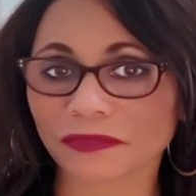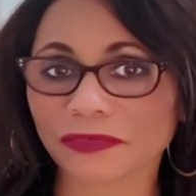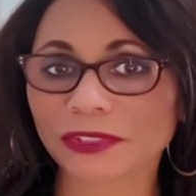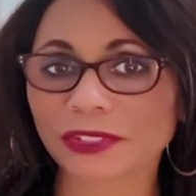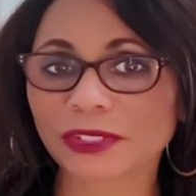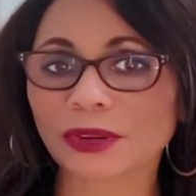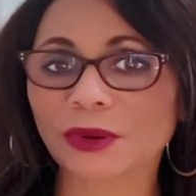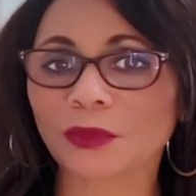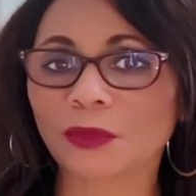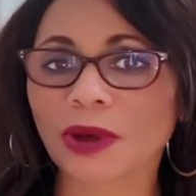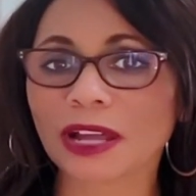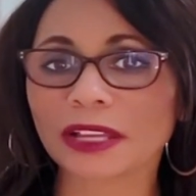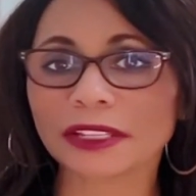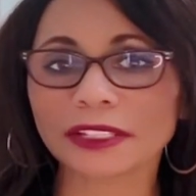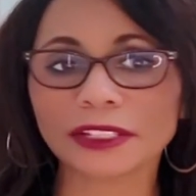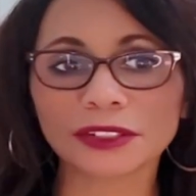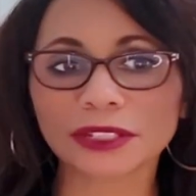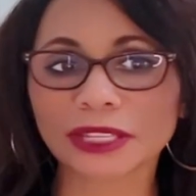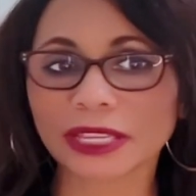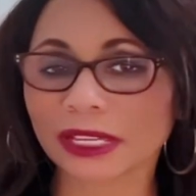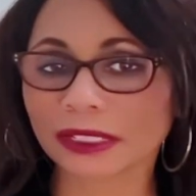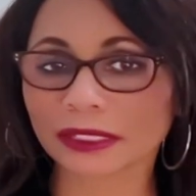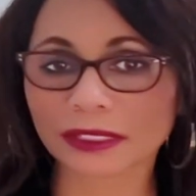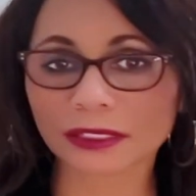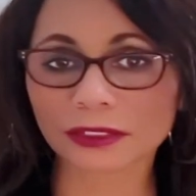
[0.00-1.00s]
So while you
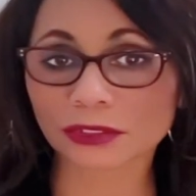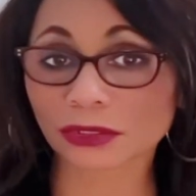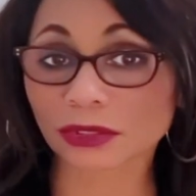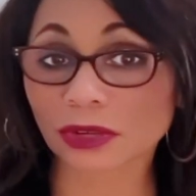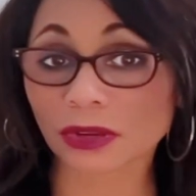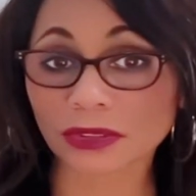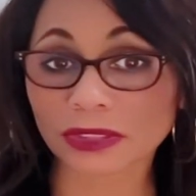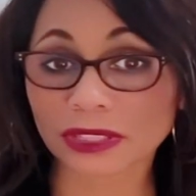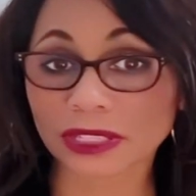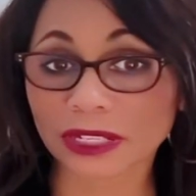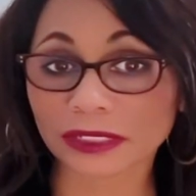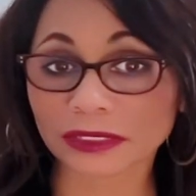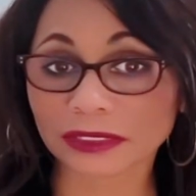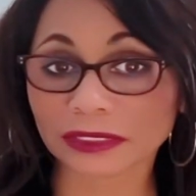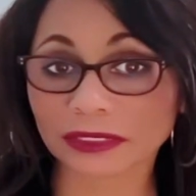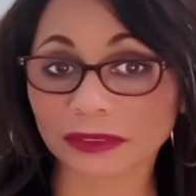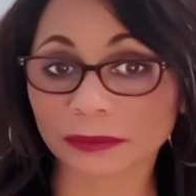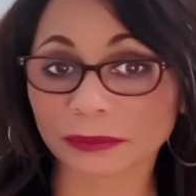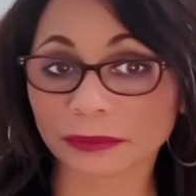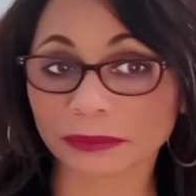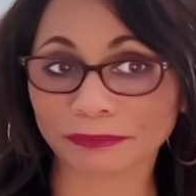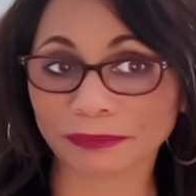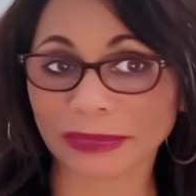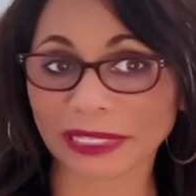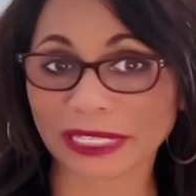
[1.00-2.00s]
can't control their
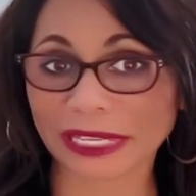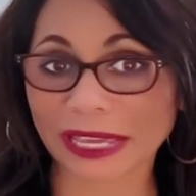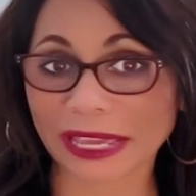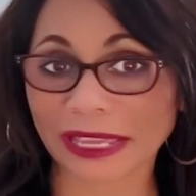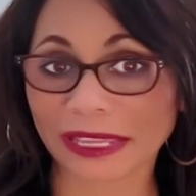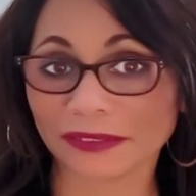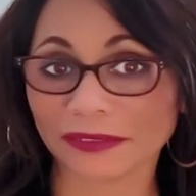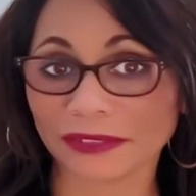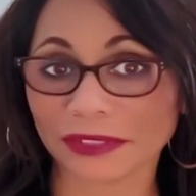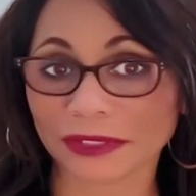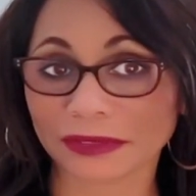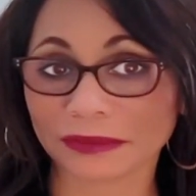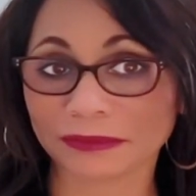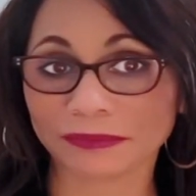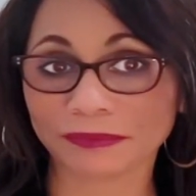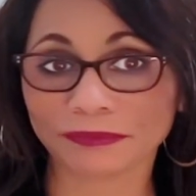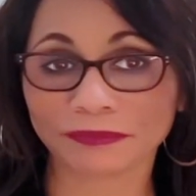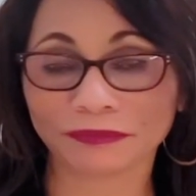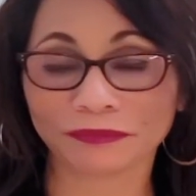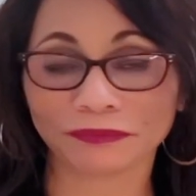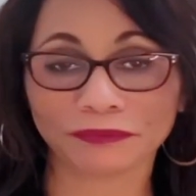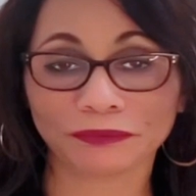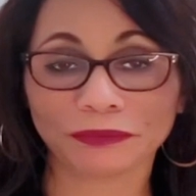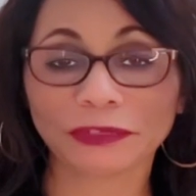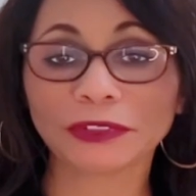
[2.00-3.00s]
little behavior,
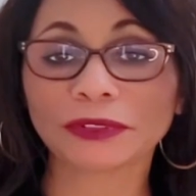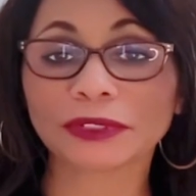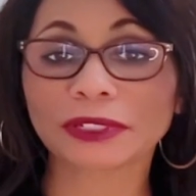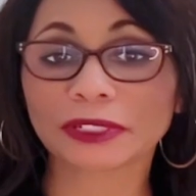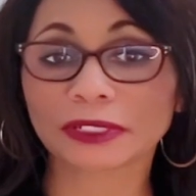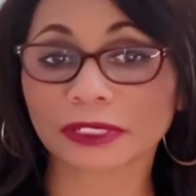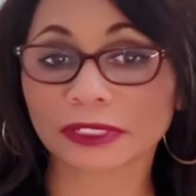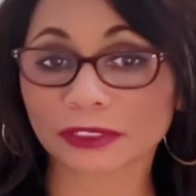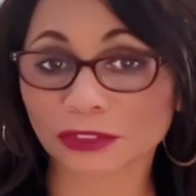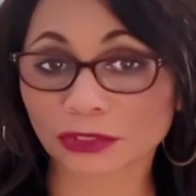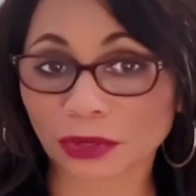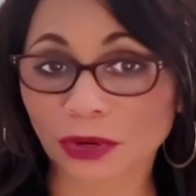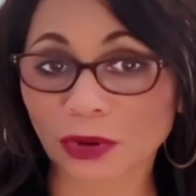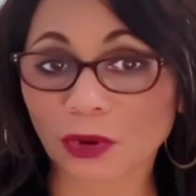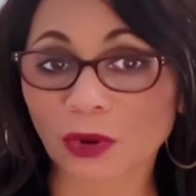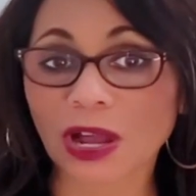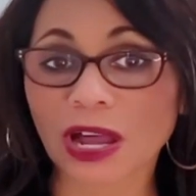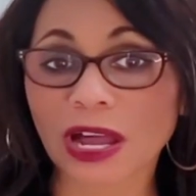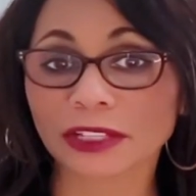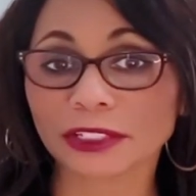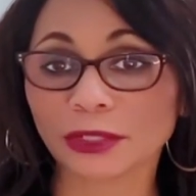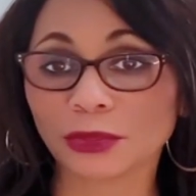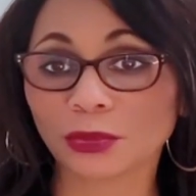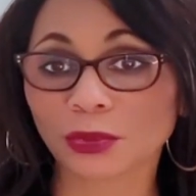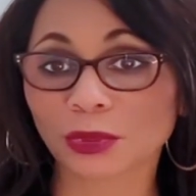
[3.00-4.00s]
you can control
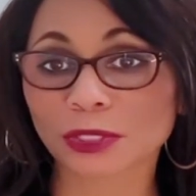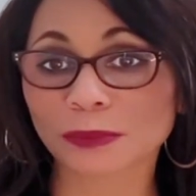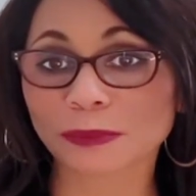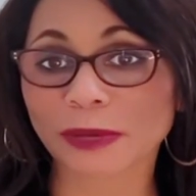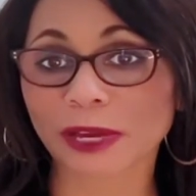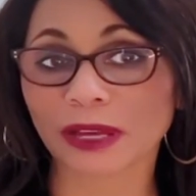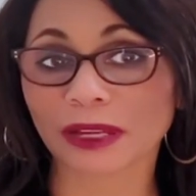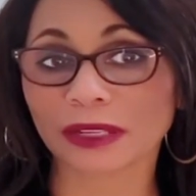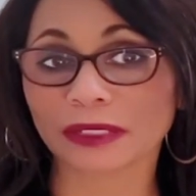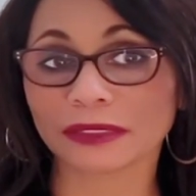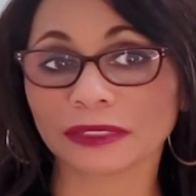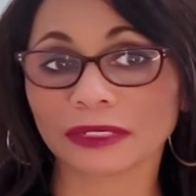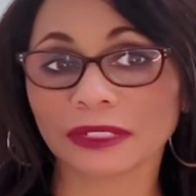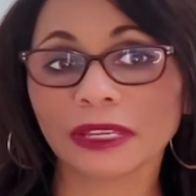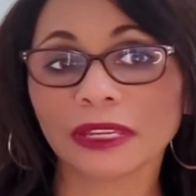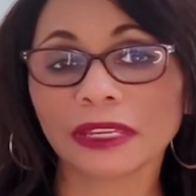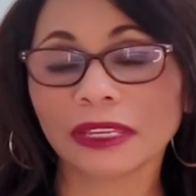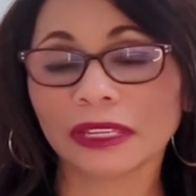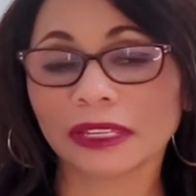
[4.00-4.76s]
how you respond.